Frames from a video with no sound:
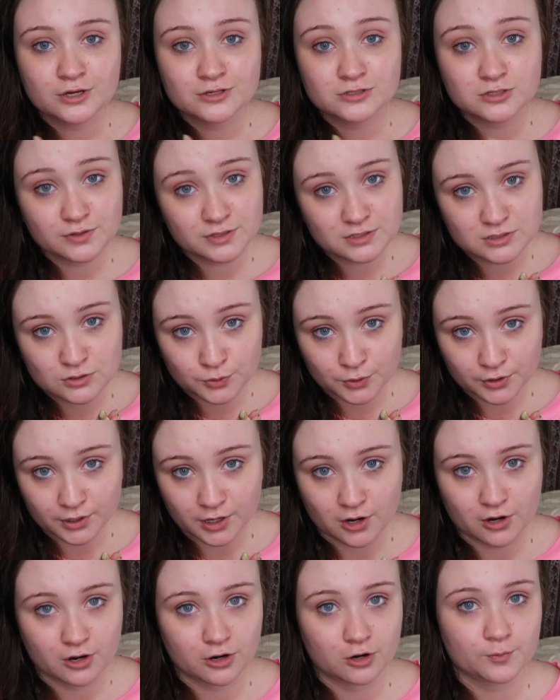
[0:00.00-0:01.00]
So this is really
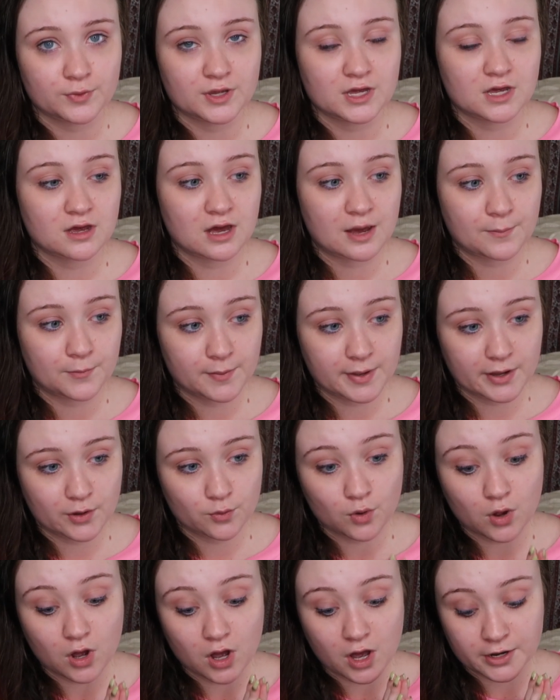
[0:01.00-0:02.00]
hard on me. I'm gonna make
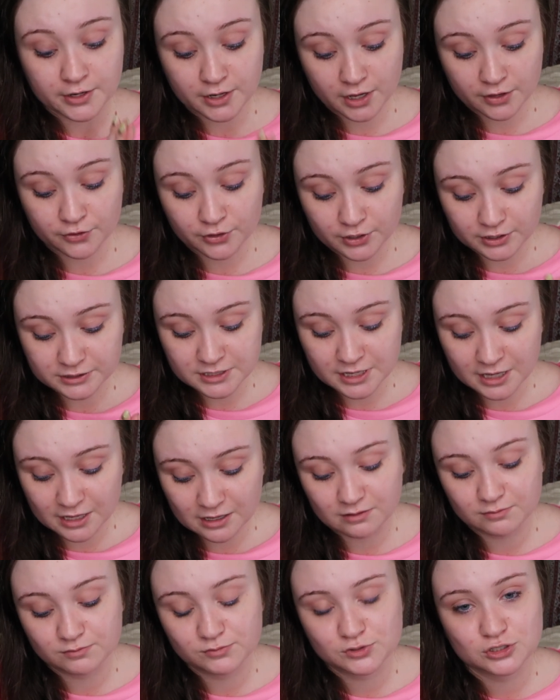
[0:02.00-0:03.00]
another
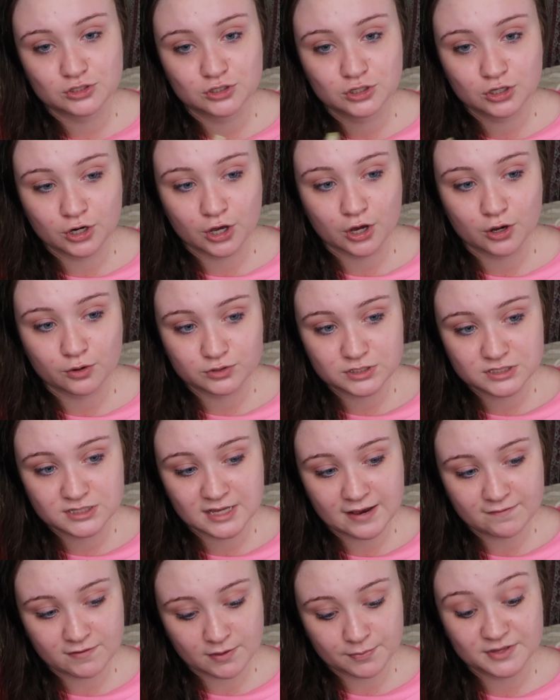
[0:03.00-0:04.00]
attempt, you know, to
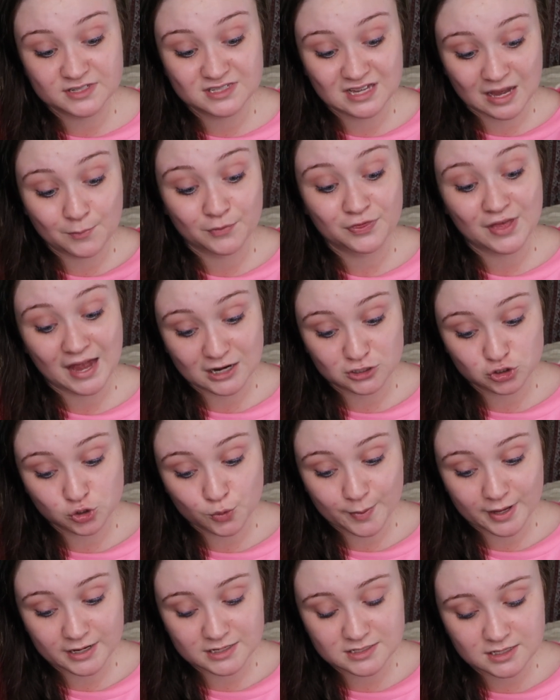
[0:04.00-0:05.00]
save him this time with the actual
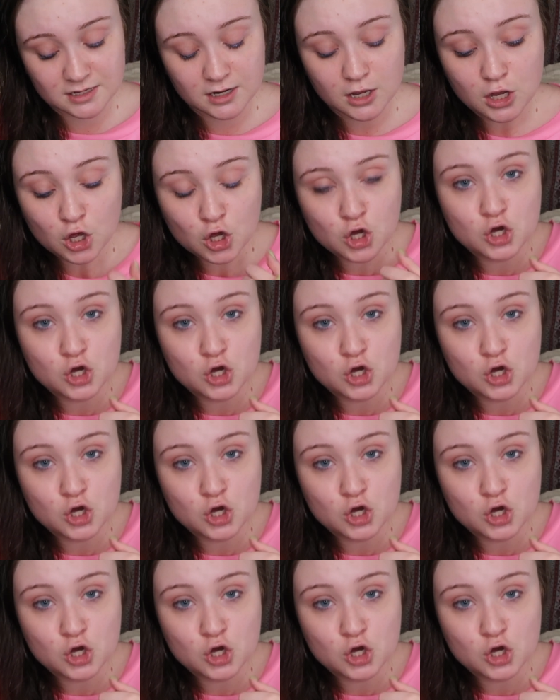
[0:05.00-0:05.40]
medicine.